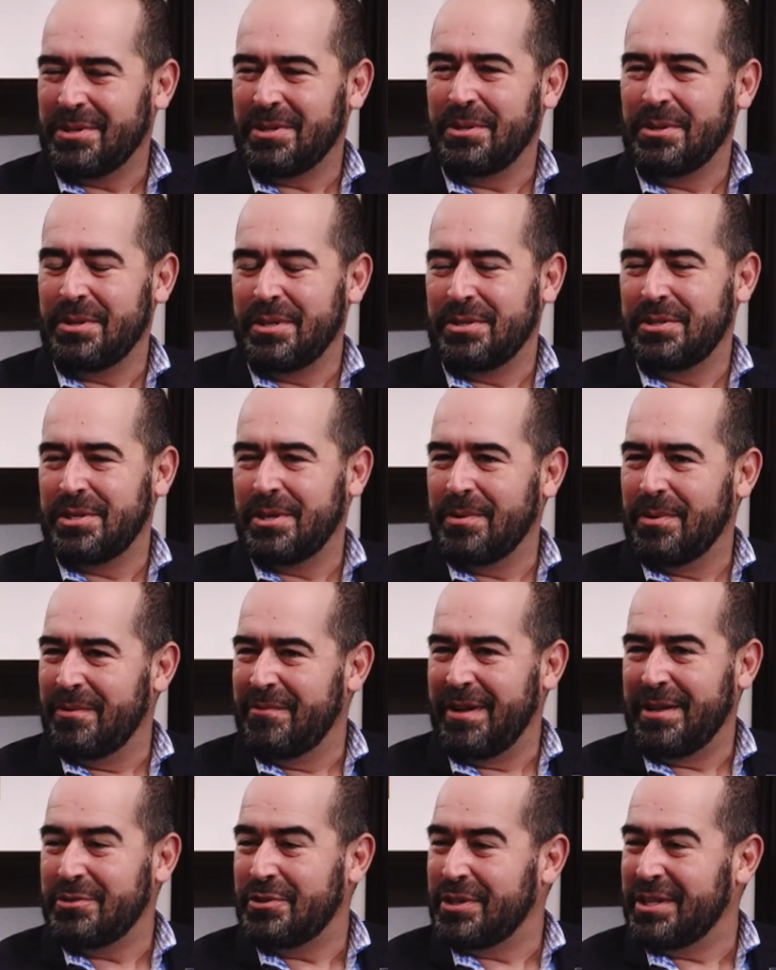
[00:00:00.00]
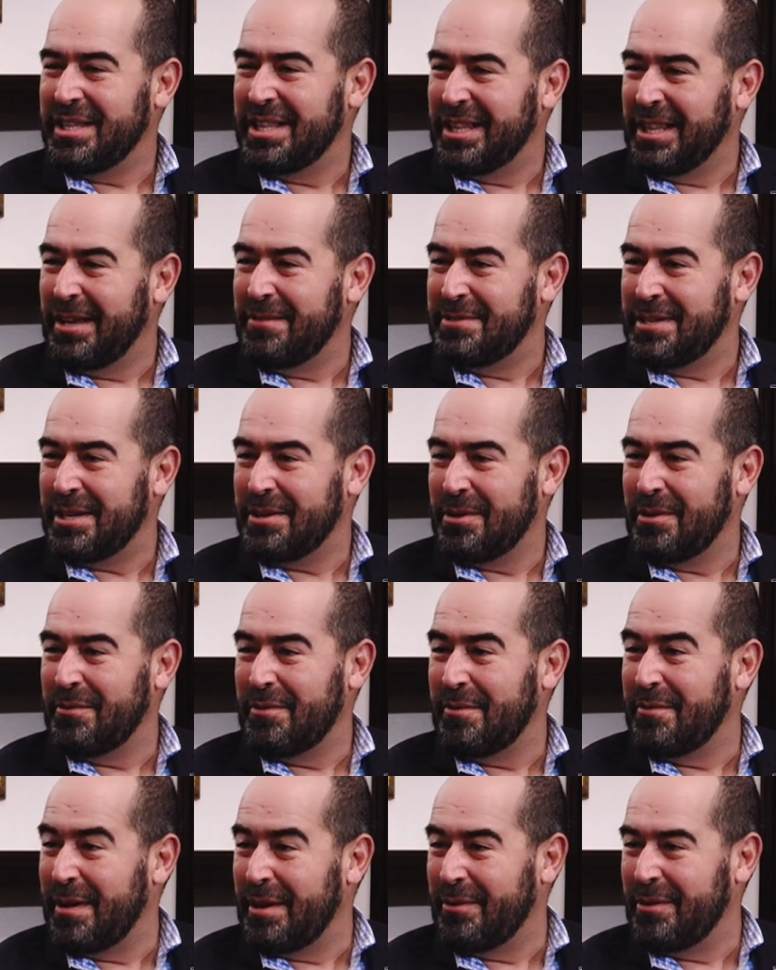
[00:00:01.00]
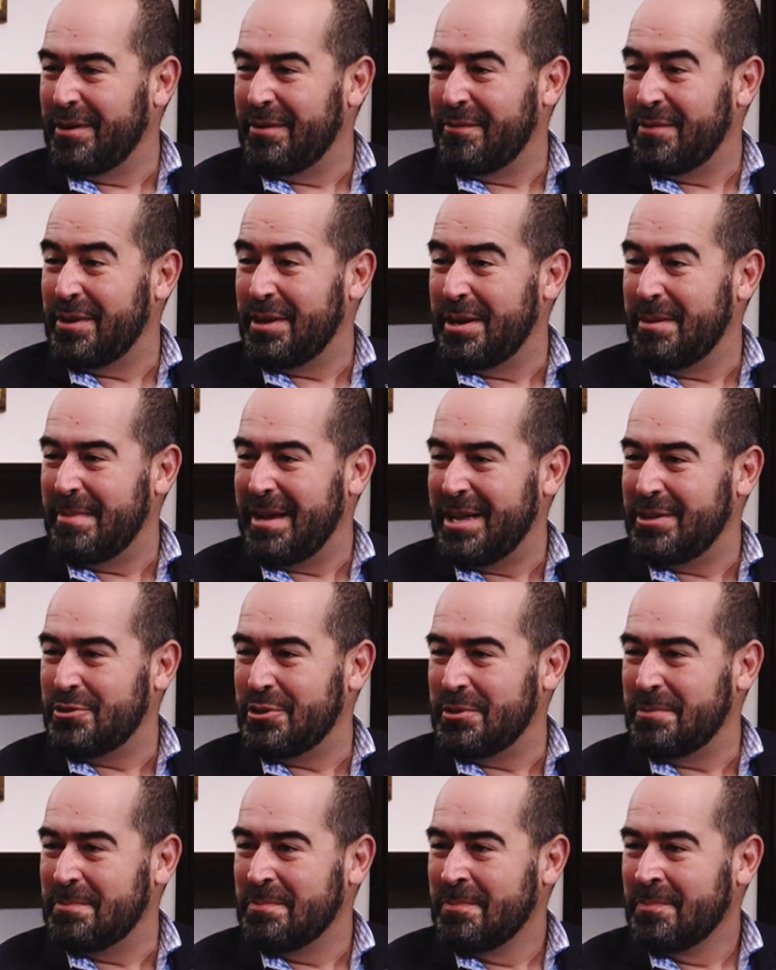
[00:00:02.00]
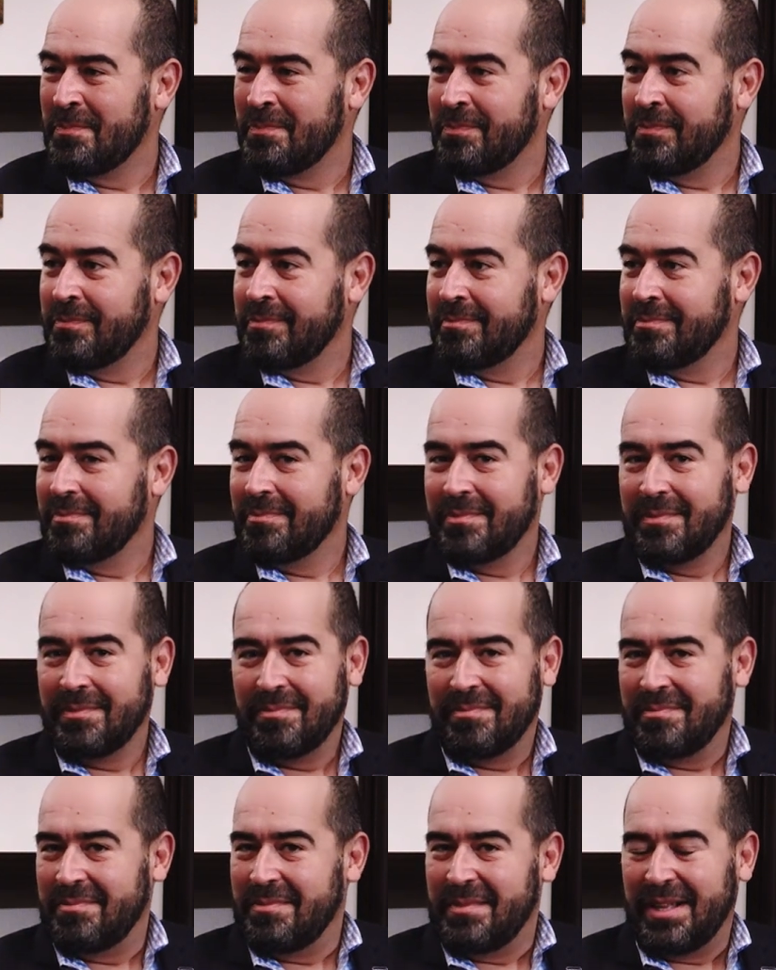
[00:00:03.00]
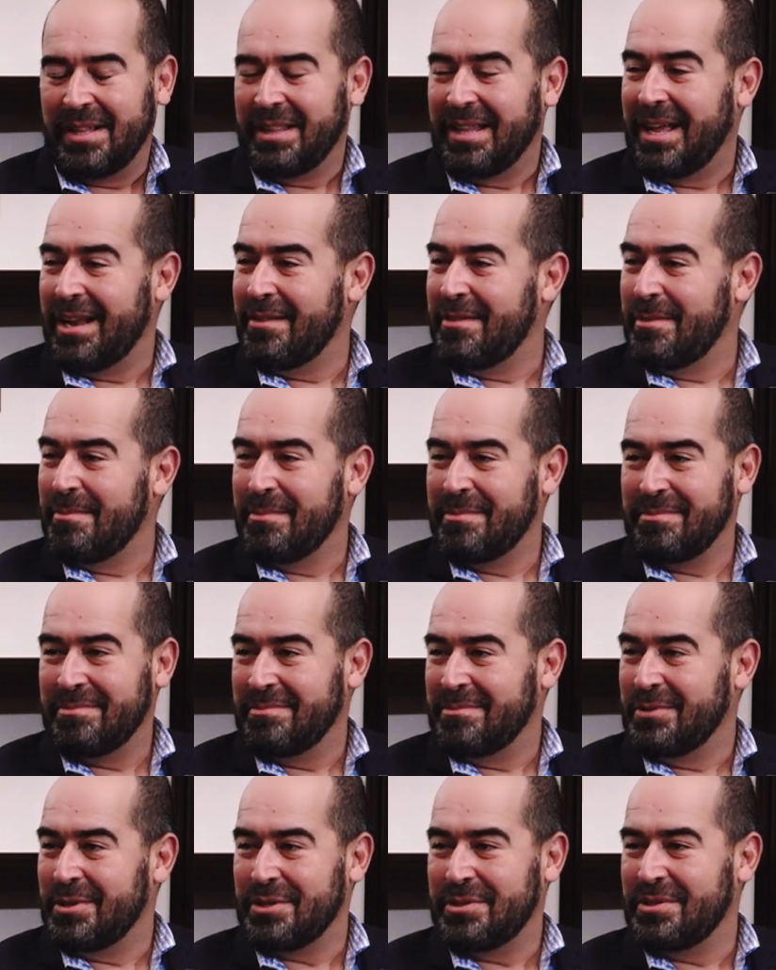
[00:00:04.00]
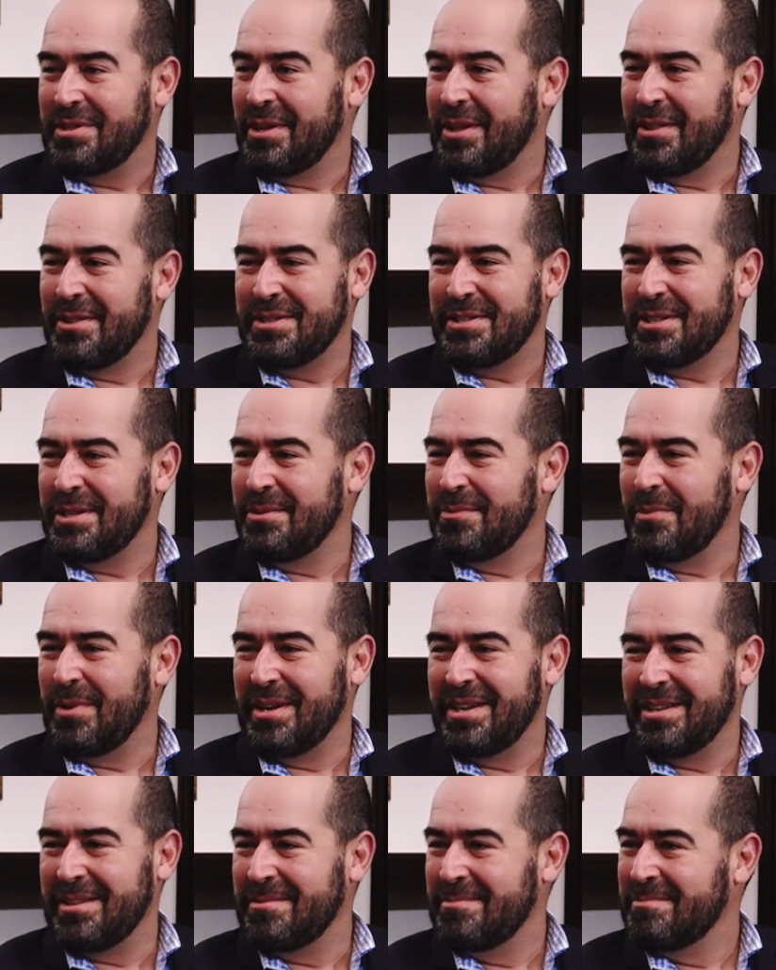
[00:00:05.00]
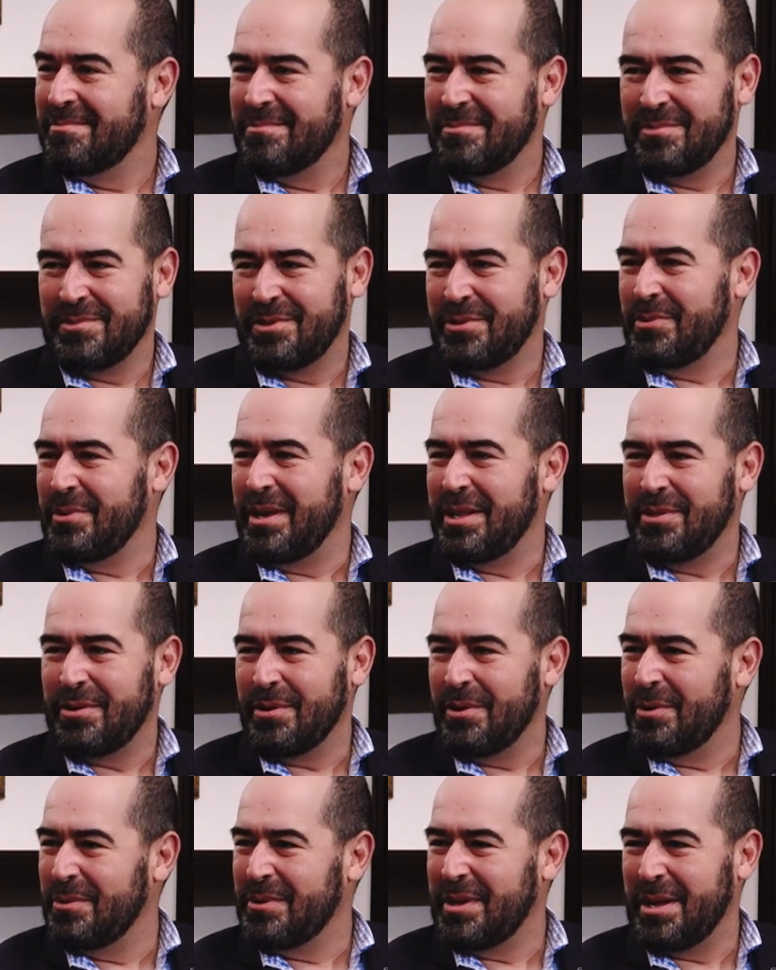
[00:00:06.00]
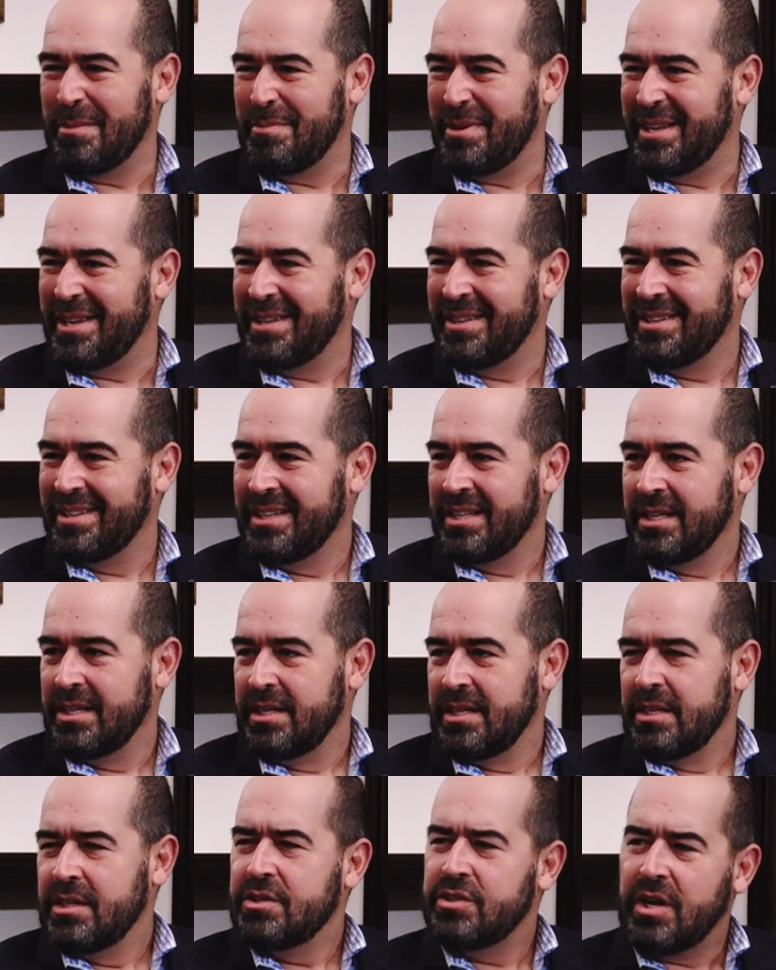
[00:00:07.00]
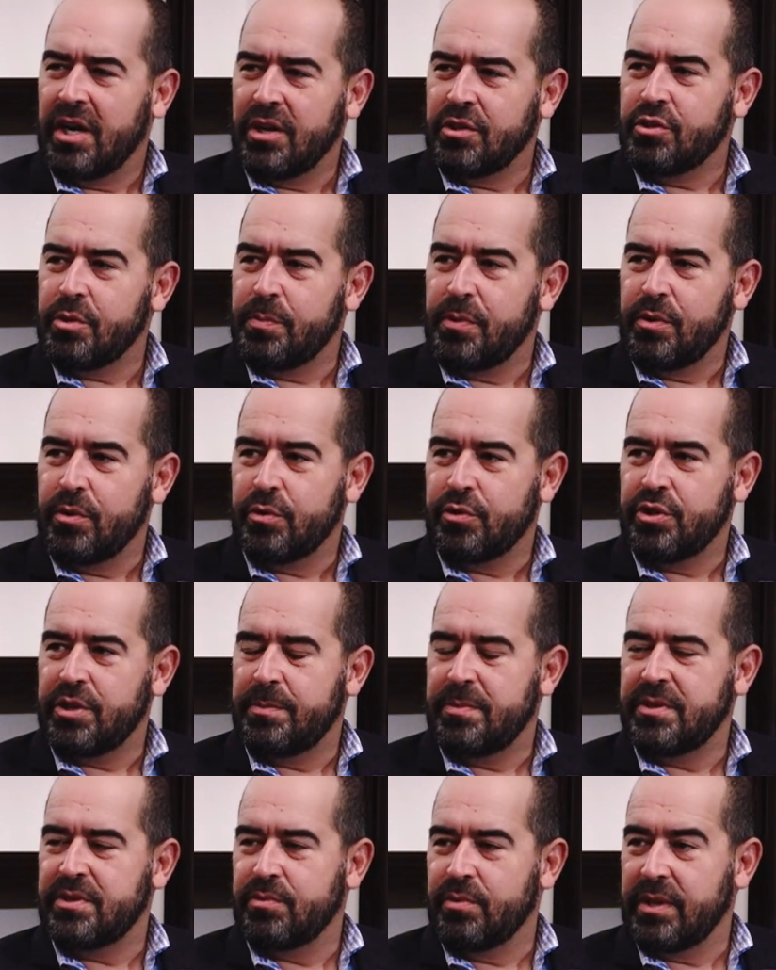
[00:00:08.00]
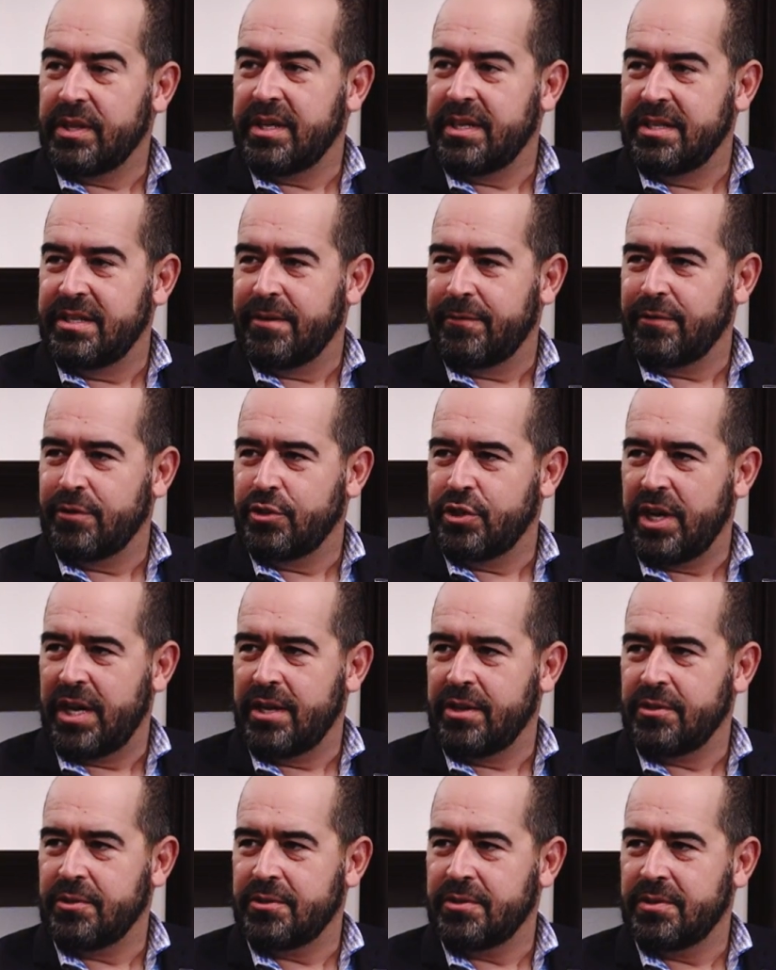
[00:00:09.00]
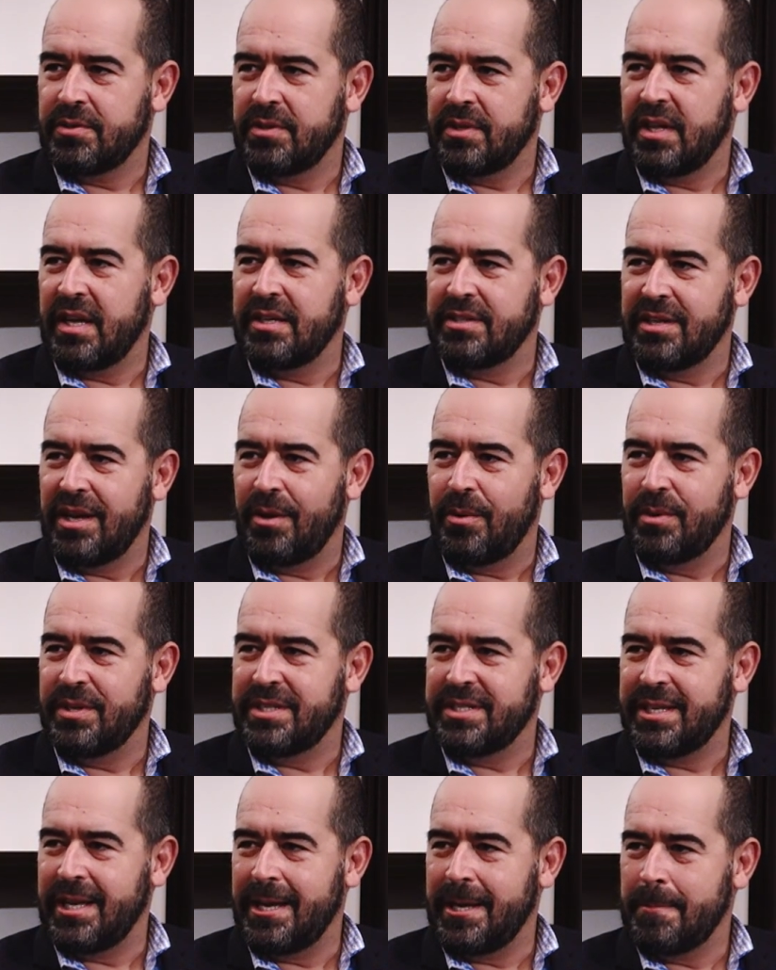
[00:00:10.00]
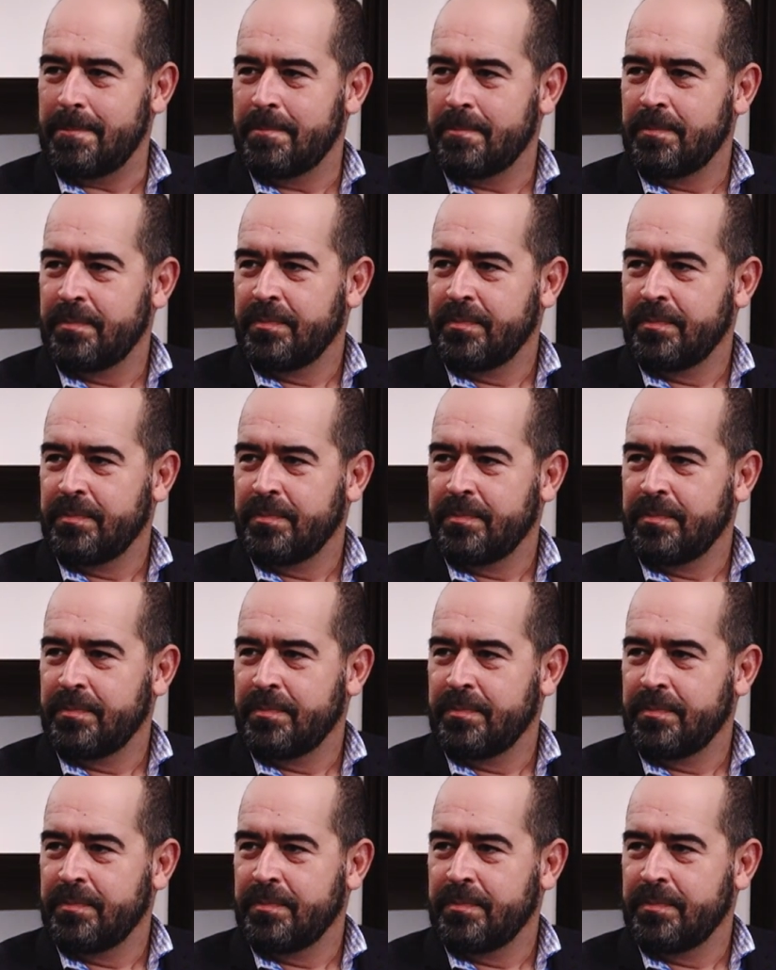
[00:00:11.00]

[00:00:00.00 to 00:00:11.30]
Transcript: Absolutely. So eventually the life cycle of a veteran, if you can imagine, a lot of them just all of a sudden want to create their own company. So entrepreneurship is really in different channels, as I always say.